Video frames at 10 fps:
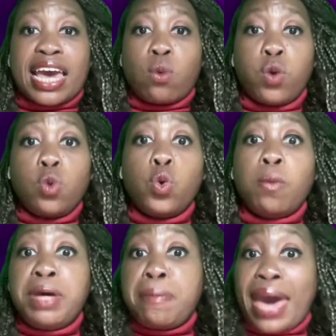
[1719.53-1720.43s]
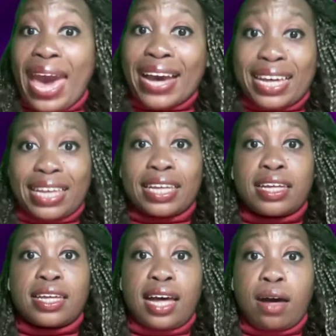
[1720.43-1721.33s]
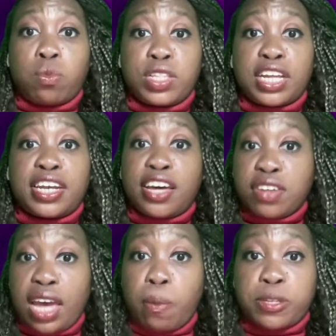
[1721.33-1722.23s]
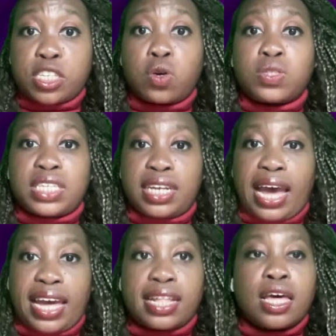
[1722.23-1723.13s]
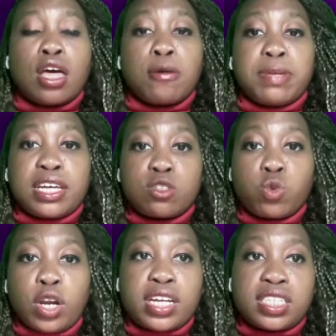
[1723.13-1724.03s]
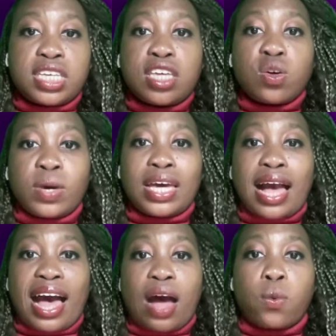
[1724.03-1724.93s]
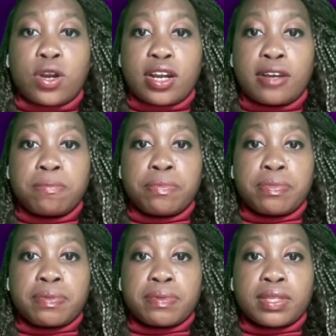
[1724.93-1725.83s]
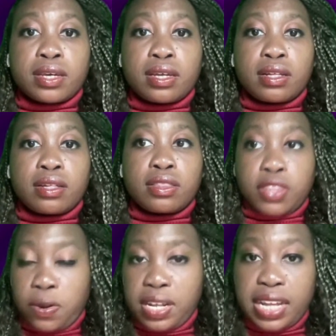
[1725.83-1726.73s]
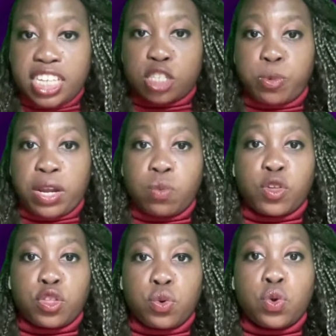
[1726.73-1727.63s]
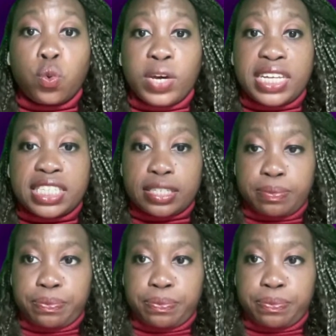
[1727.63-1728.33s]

and we will be back with another episode tonight, because we're continuing our 30-day sprint with Google Whisk,